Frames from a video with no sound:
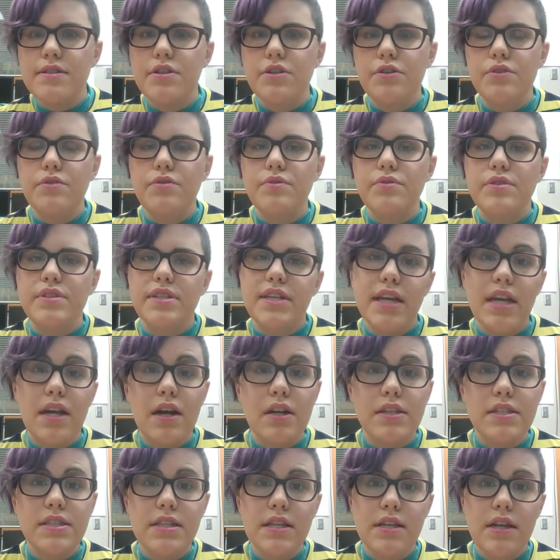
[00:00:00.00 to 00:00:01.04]
to get
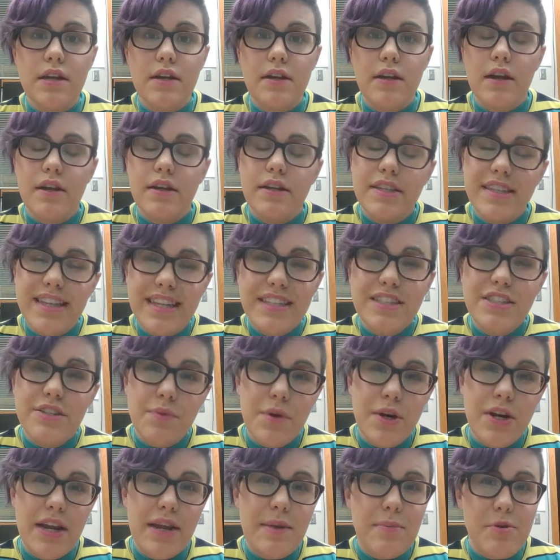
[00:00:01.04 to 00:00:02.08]
to
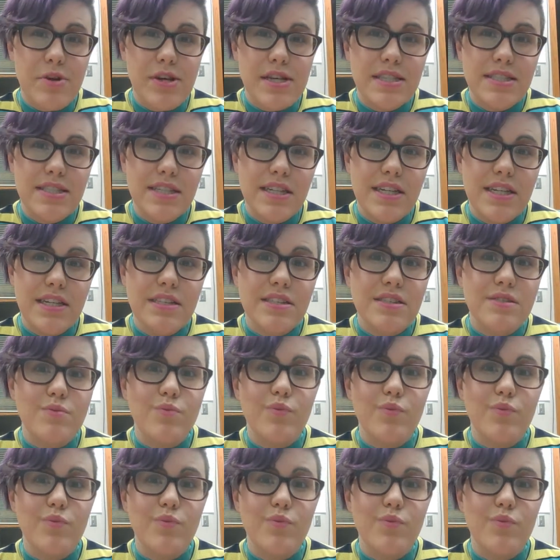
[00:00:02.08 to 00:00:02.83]
our neighboring cities